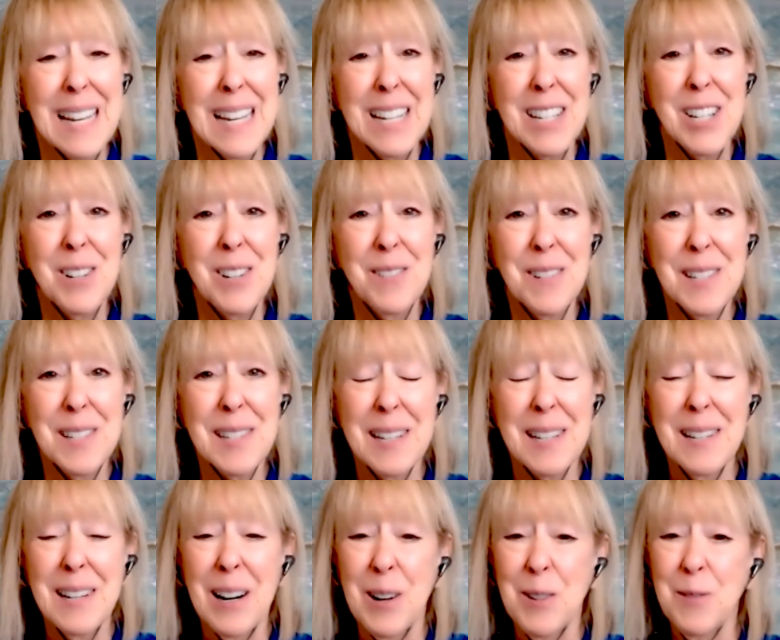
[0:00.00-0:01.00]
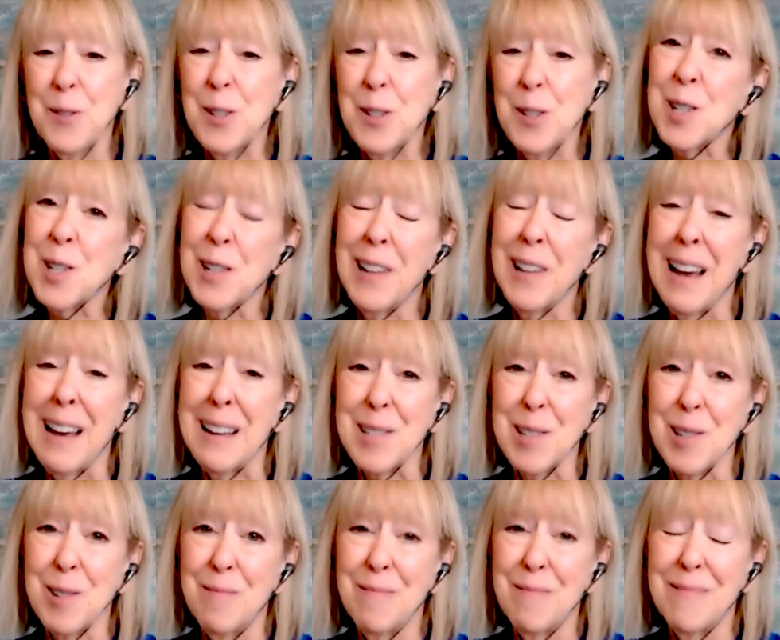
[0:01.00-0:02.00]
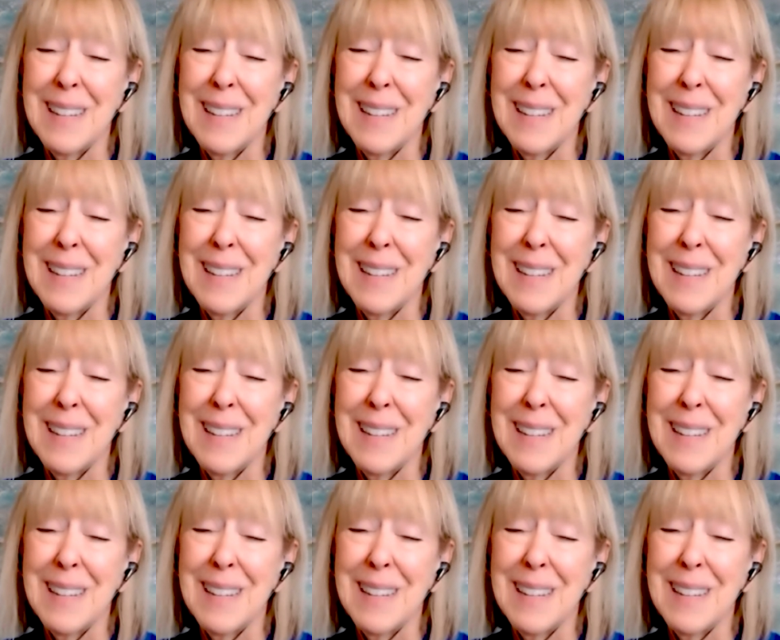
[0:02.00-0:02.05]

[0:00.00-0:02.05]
She was in our first class.